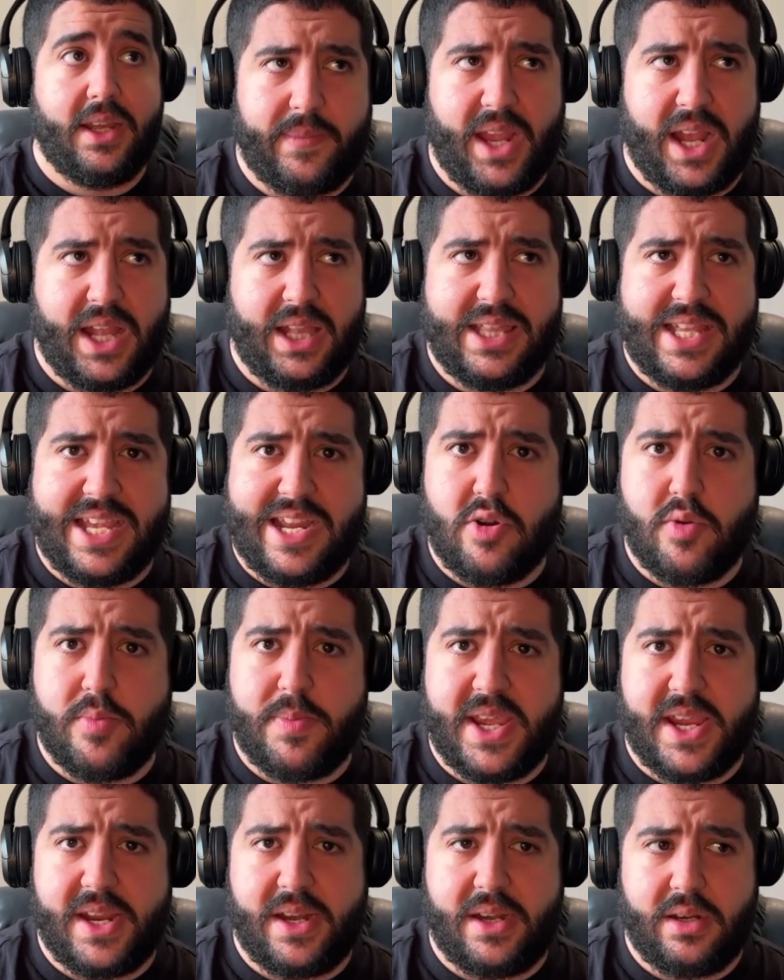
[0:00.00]
a little
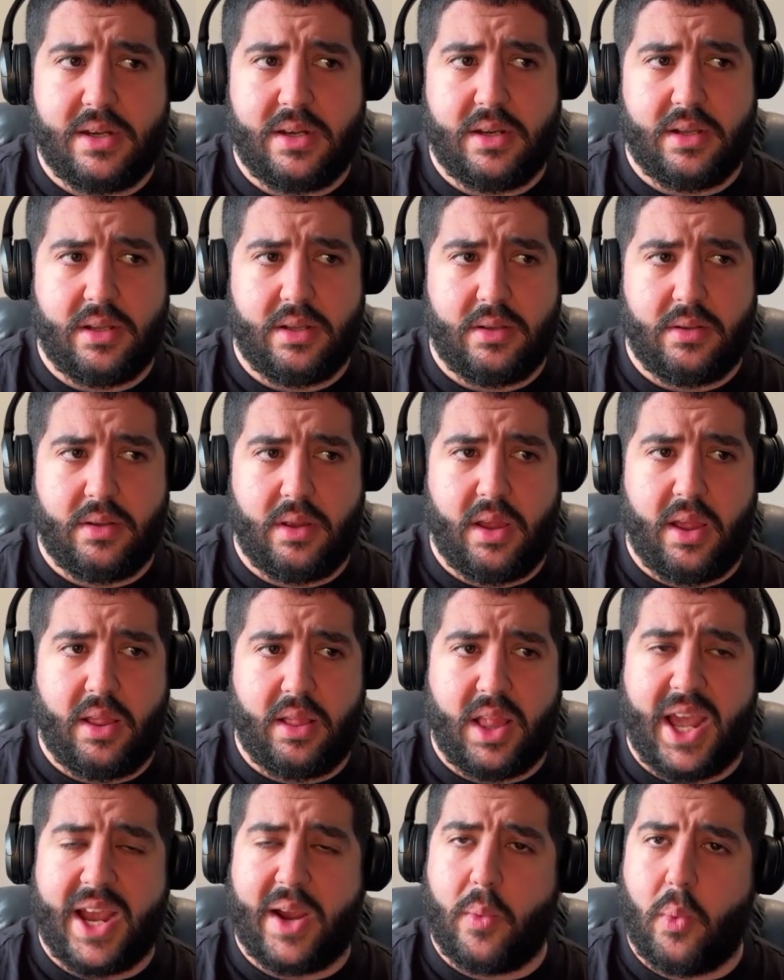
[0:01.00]
bit
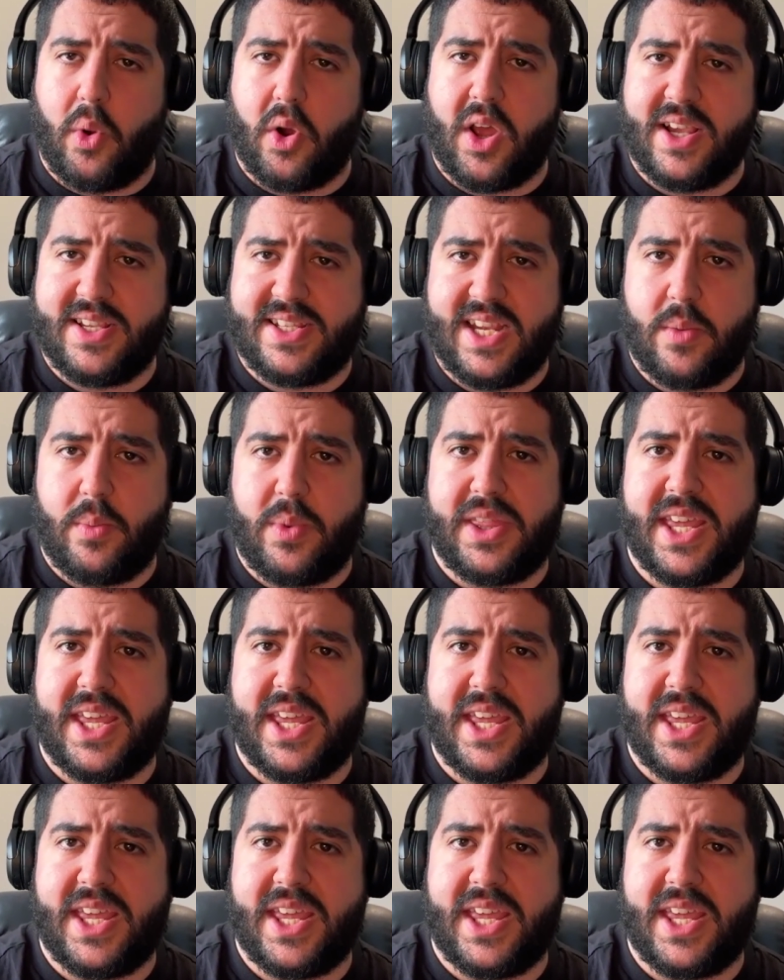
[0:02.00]
like what I said with